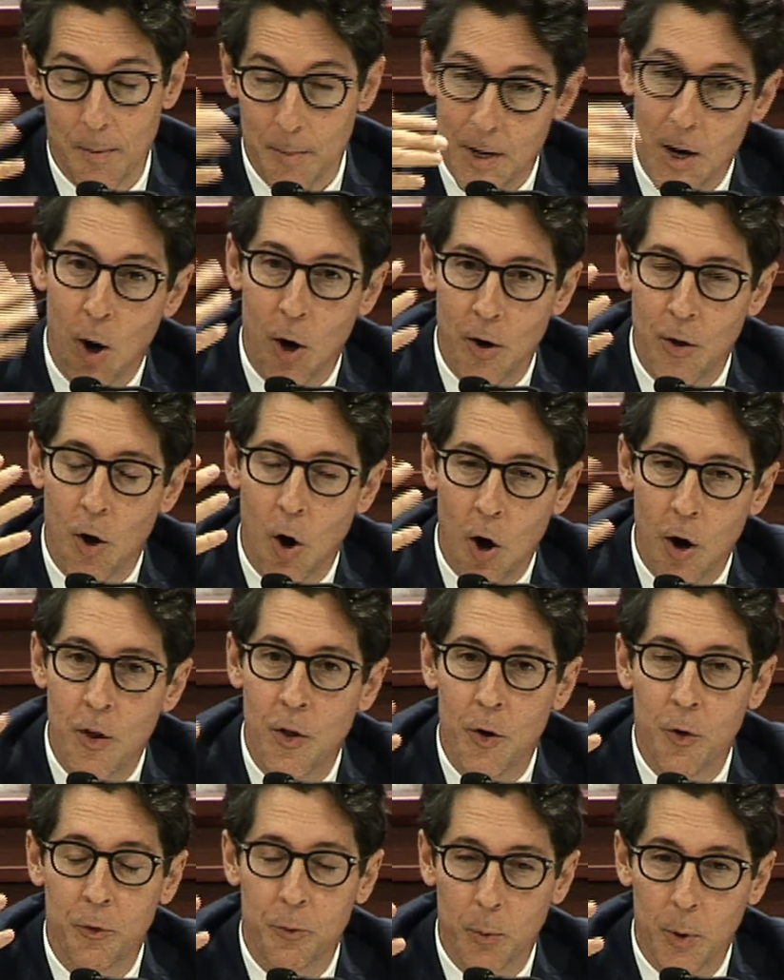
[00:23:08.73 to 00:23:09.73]
I mean, are
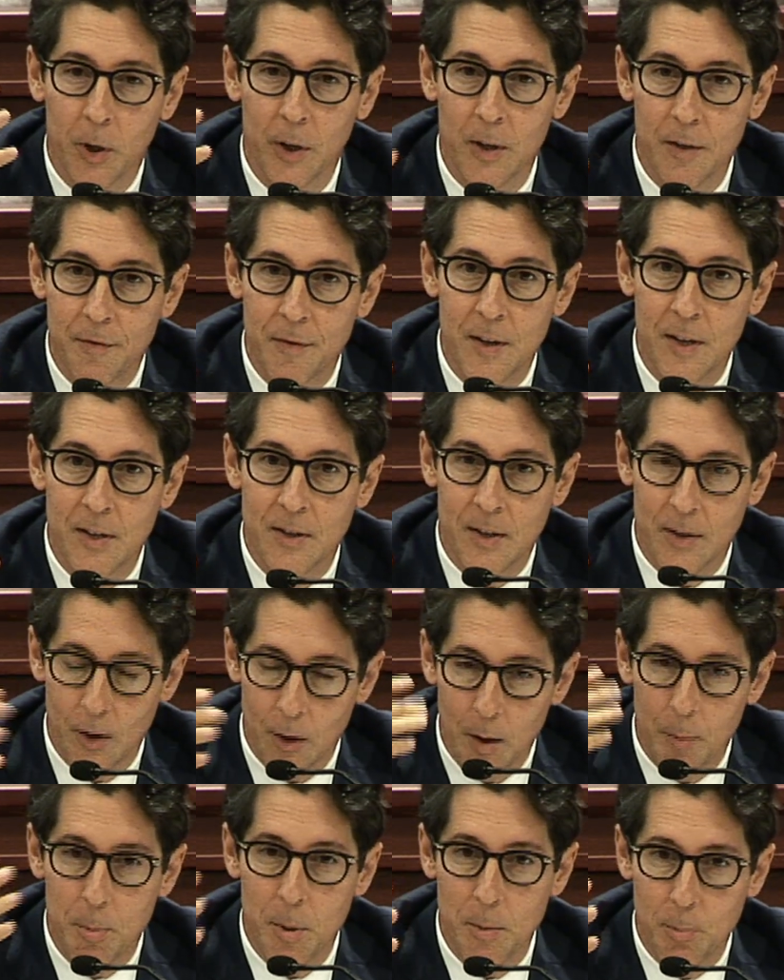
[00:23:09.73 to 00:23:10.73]
those really fees? Or there
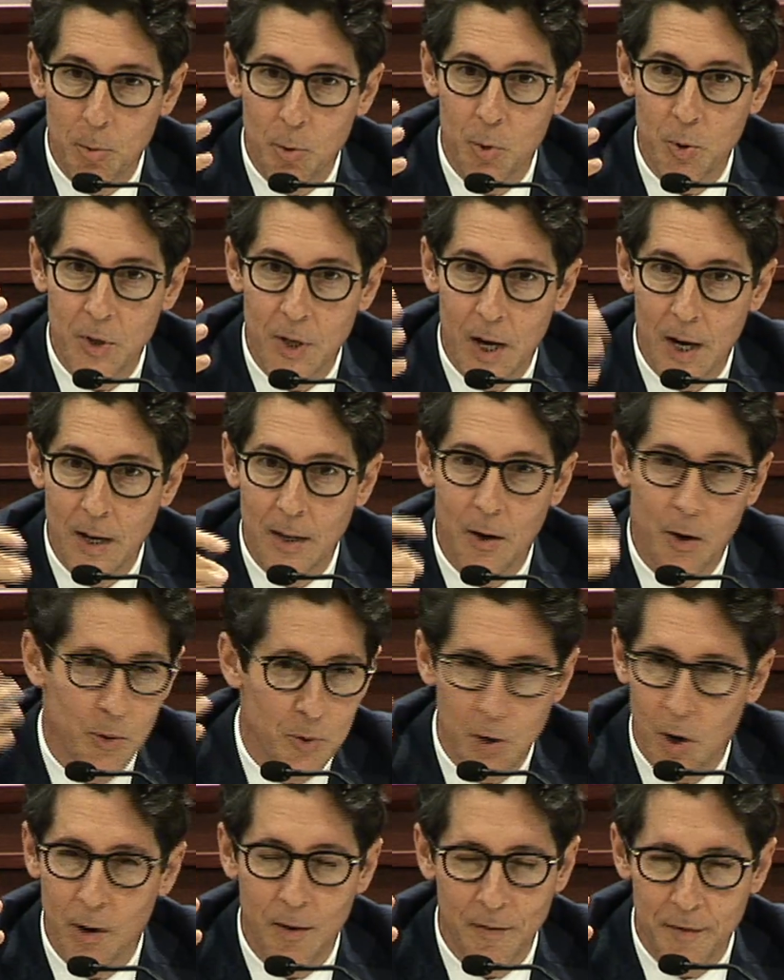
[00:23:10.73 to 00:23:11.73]
are people who say
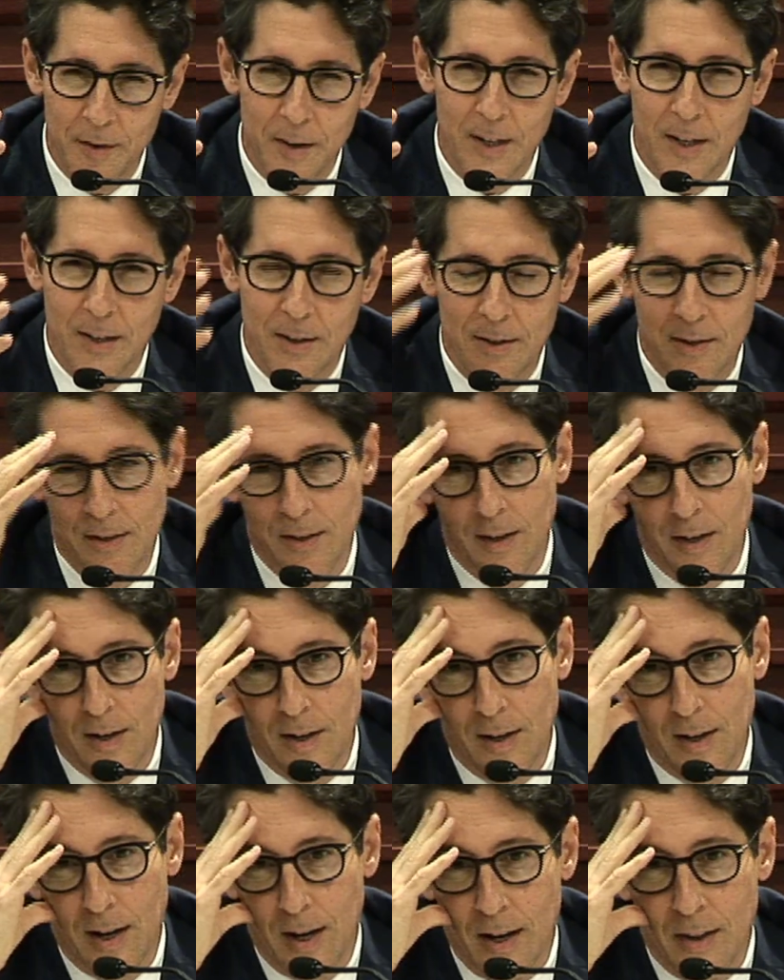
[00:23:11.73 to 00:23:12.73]
those aren't fees,
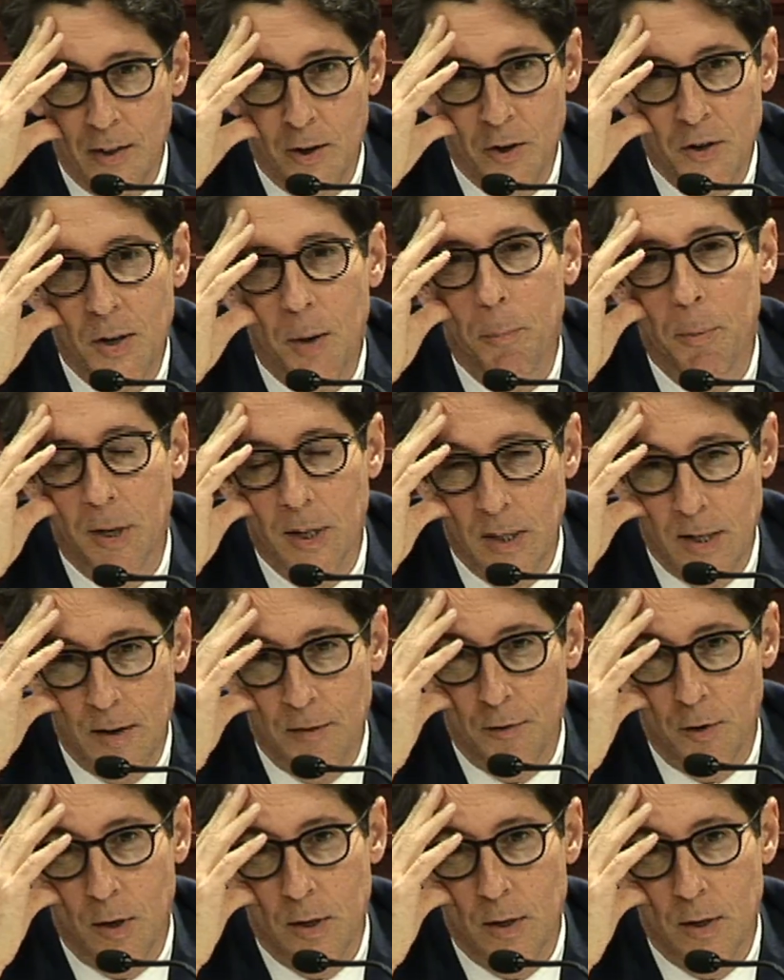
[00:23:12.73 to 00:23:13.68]
and there's something different.